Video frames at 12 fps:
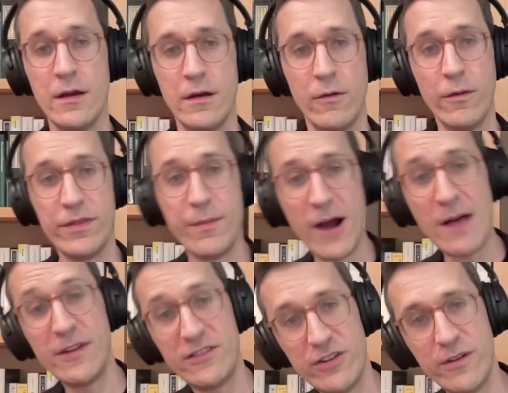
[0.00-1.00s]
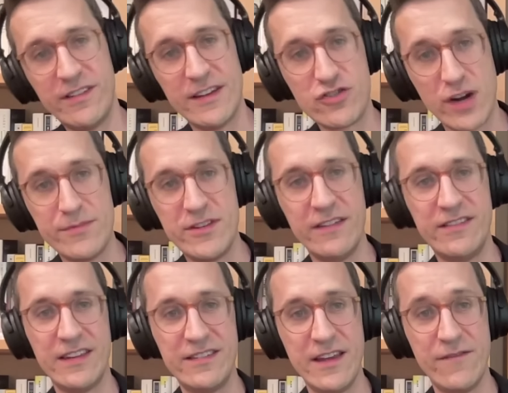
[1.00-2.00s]
Well, the problem too is that Trump does
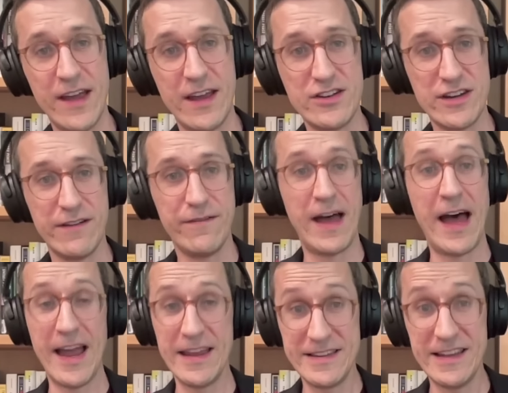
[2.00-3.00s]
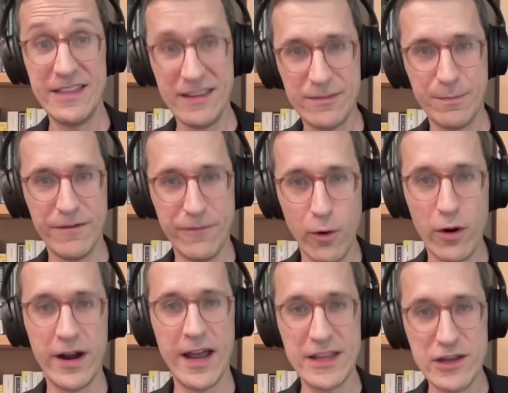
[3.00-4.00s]
has the advantage of I did this before,
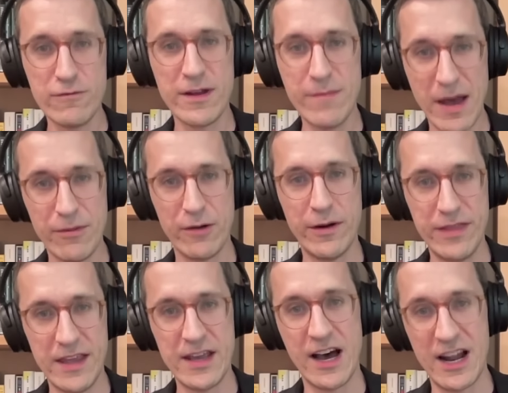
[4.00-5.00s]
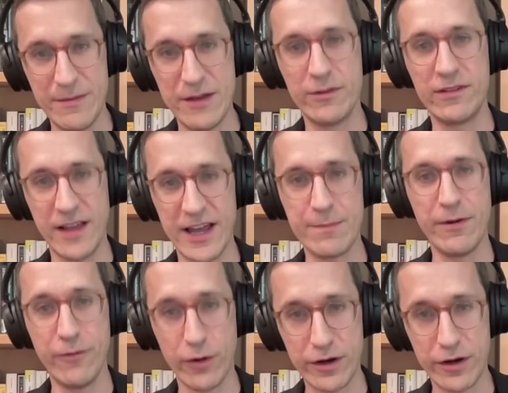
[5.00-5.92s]
and you remember what the economy was like before